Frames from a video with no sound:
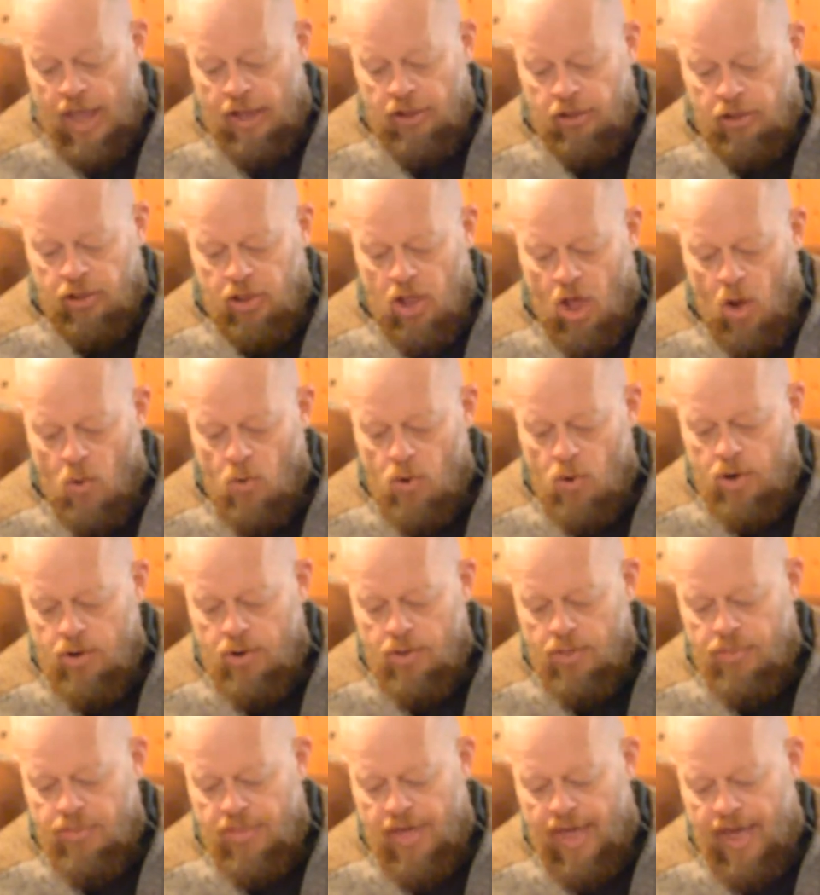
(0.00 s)

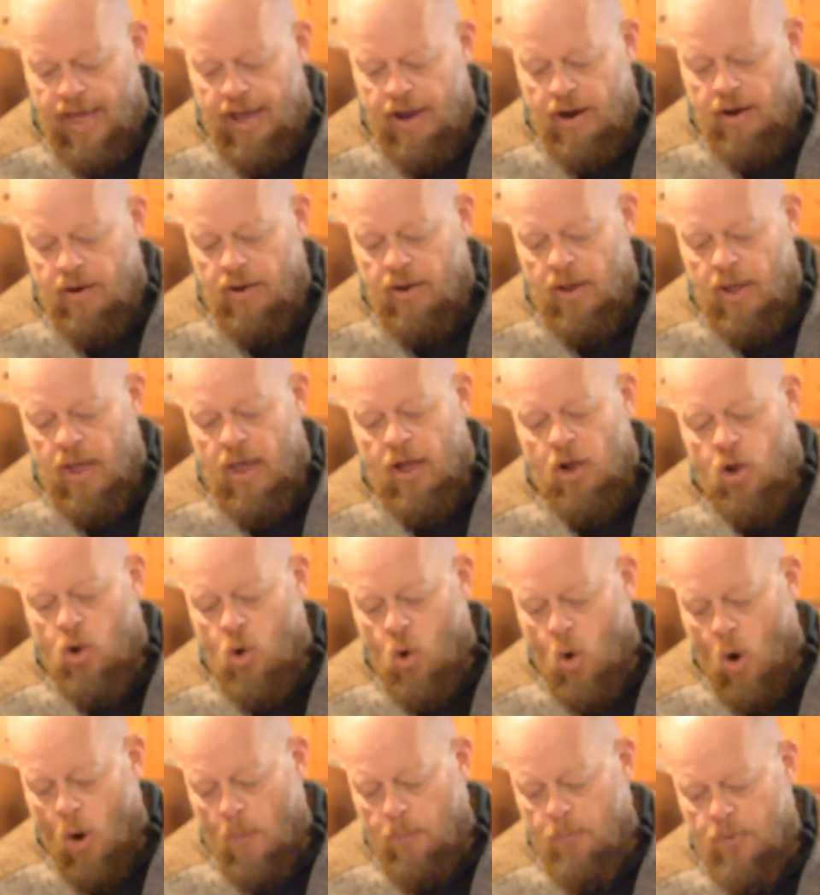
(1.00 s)
lowered their
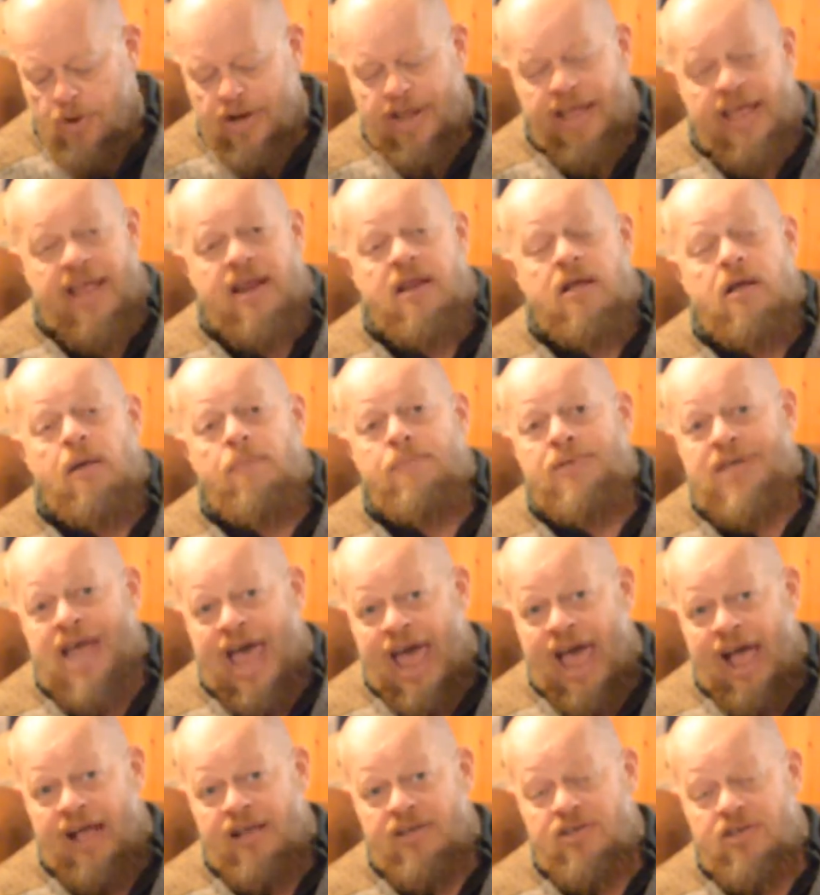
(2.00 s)
corporate income
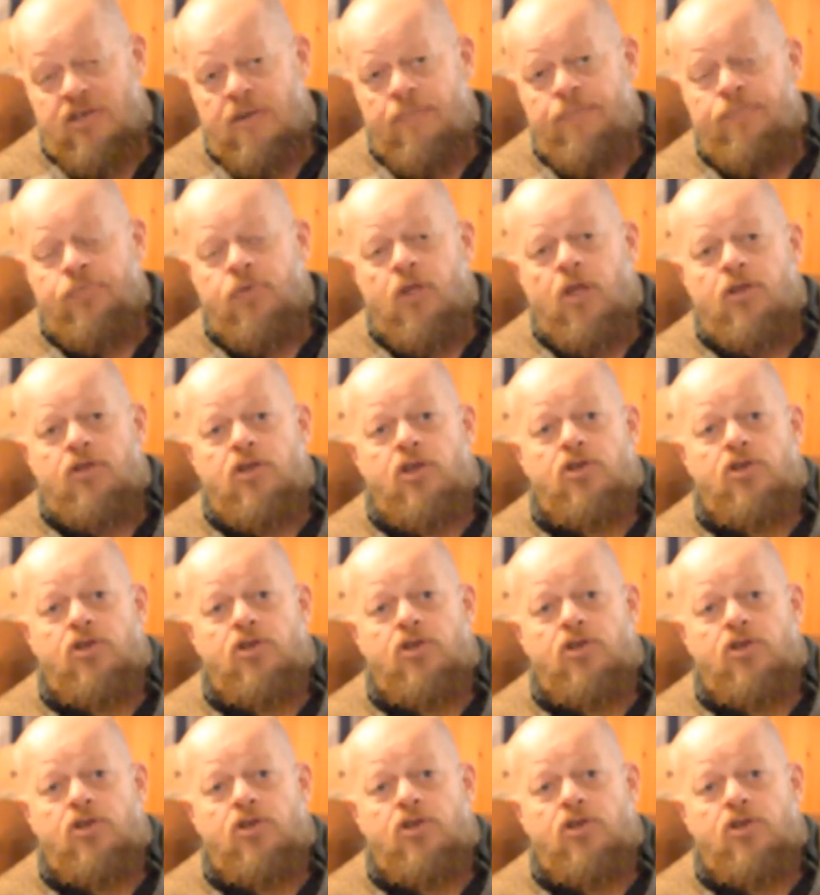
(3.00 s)
tax to